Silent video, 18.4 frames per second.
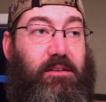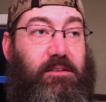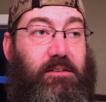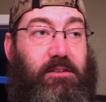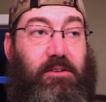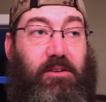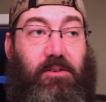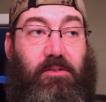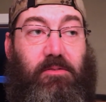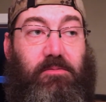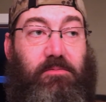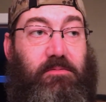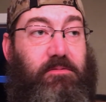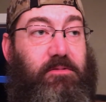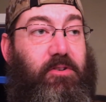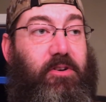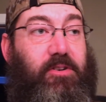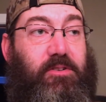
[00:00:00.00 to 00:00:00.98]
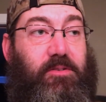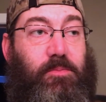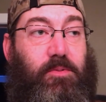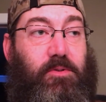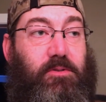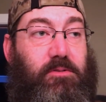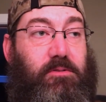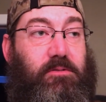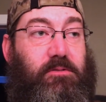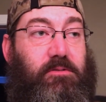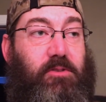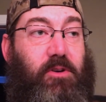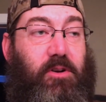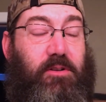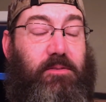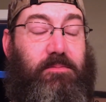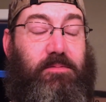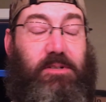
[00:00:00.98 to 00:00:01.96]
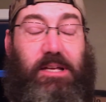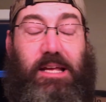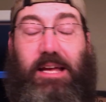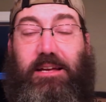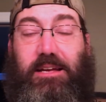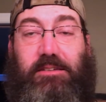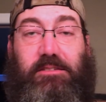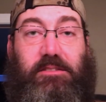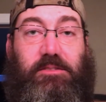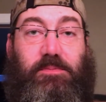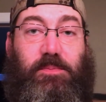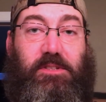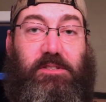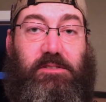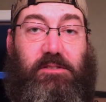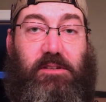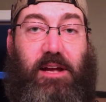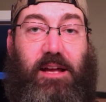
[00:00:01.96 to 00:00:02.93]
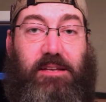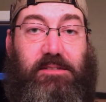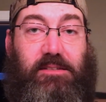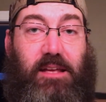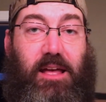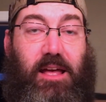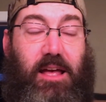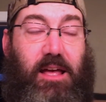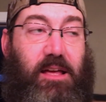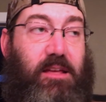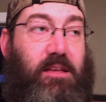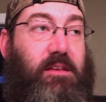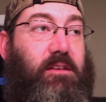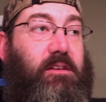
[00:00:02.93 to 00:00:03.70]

You know, notable case is Mr. SK.